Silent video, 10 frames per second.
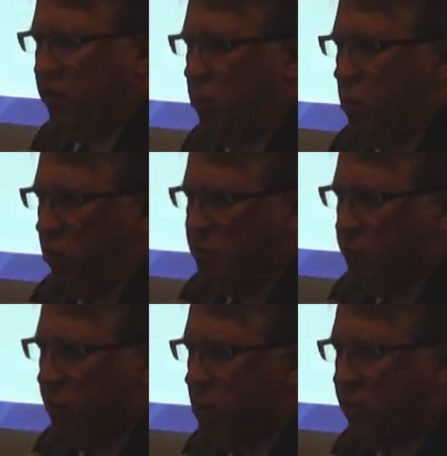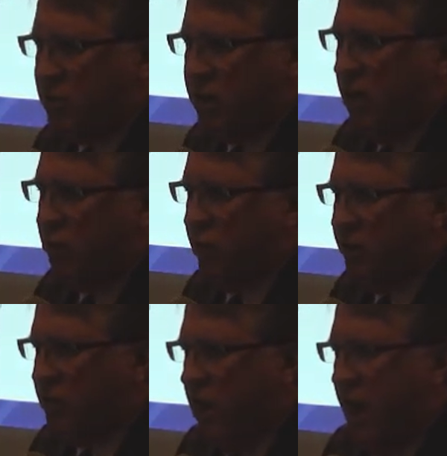So the world's poorest
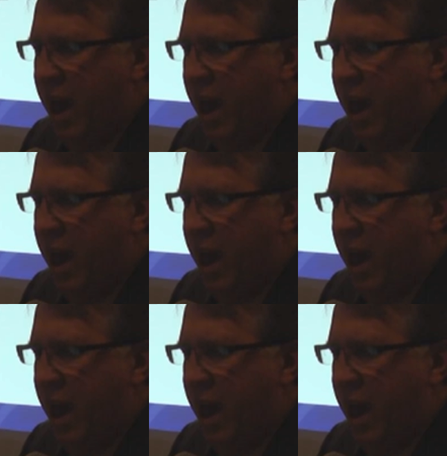countries